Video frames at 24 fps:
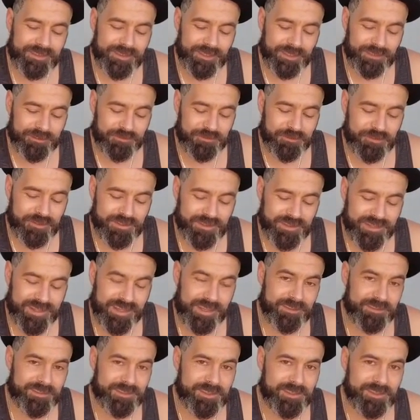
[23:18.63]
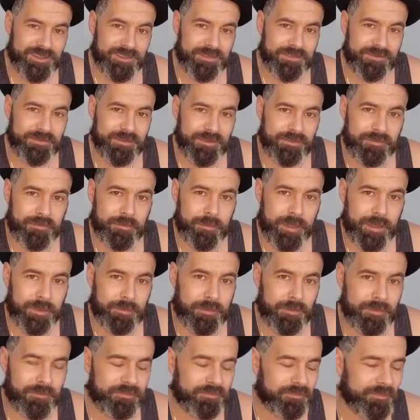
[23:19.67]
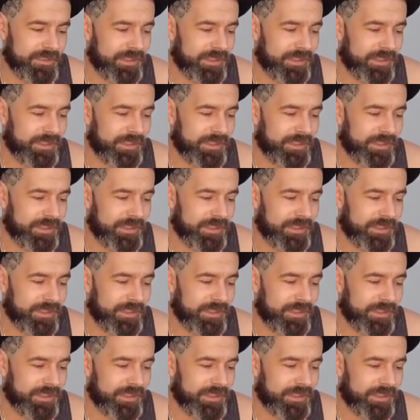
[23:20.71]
hundreds of thousands of other people